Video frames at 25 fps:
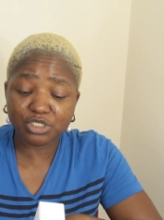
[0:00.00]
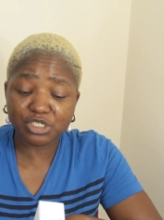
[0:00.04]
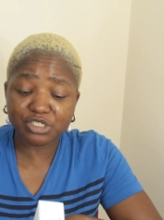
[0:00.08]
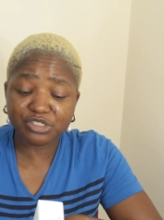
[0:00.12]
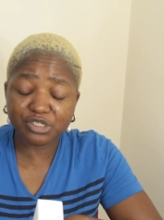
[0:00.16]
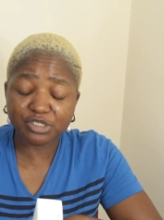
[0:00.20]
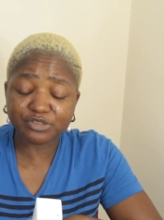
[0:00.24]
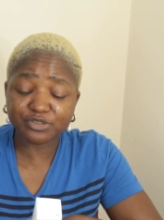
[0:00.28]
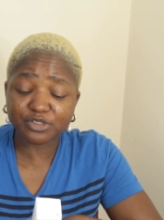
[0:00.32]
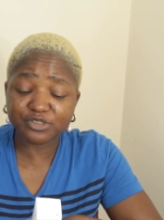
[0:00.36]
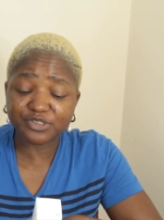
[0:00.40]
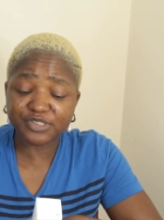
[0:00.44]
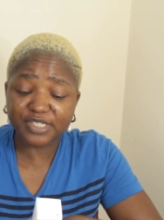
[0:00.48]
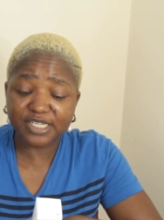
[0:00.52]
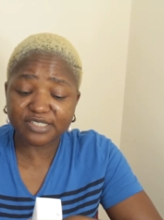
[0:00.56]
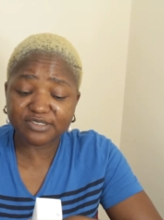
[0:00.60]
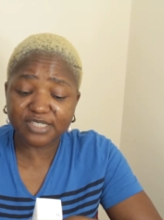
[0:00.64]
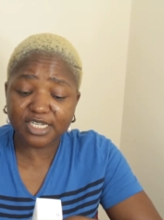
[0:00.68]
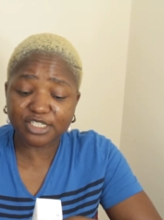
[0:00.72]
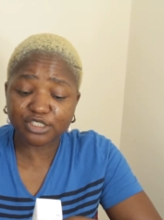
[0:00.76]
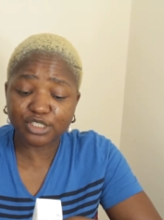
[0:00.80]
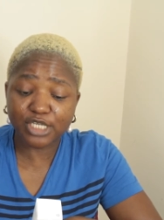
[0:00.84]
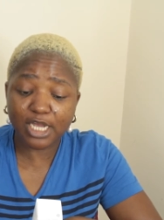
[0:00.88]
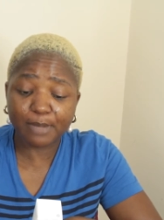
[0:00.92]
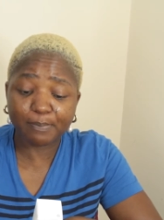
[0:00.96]
It also says
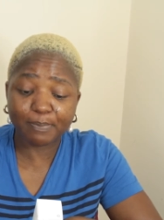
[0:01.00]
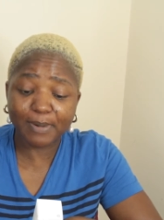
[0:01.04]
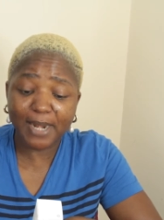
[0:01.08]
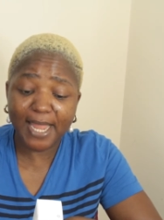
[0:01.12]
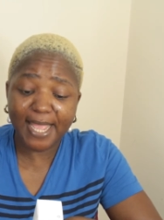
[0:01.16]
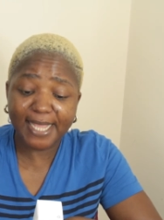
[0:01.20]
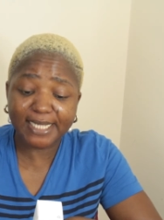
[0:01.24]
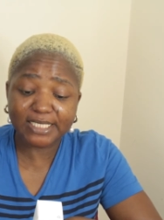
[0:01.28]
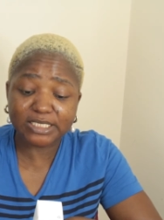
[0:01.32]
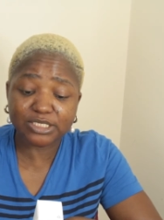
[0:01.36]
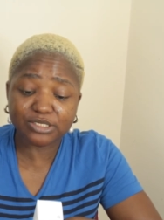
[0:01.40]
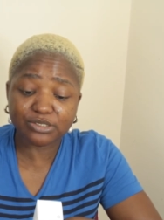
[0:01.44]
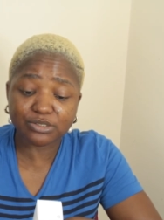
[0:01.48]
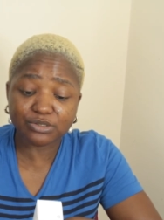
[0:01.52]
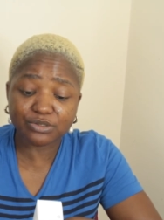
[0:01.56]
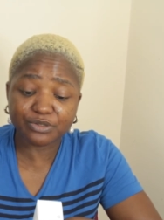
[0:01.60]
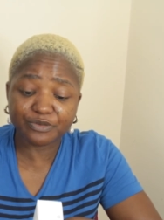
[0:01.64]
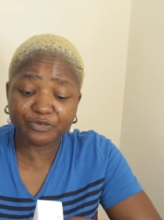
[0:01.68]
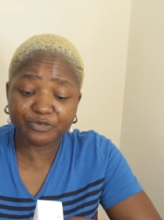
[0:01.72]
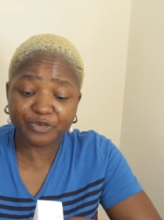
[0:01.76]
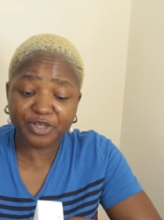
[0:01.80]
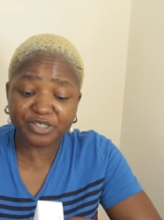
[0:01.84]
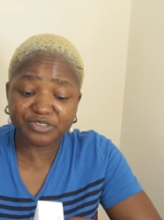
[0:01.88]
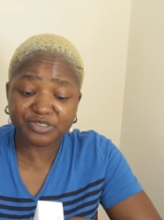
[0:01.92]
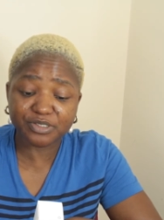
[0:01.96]
that you should apply it to the
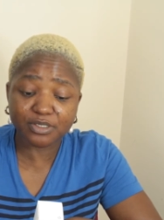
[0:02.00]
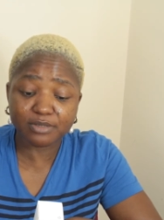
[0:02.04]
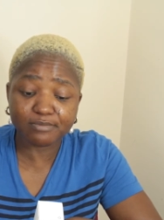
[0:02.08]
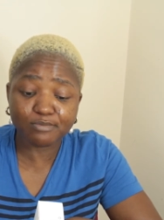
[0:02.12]
face in